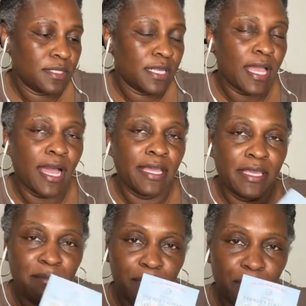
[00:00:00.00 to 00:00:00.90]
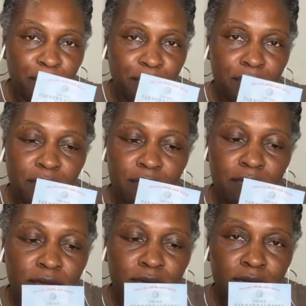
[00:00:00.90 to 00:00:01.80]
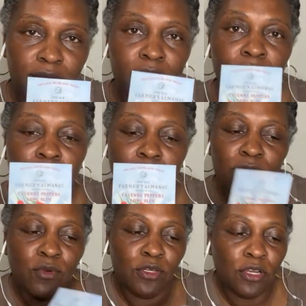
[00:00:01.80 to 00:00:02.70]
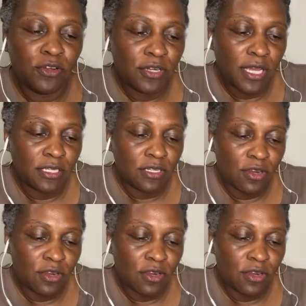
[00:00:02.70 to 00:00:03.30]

Cayenne pepper. I want to learn how to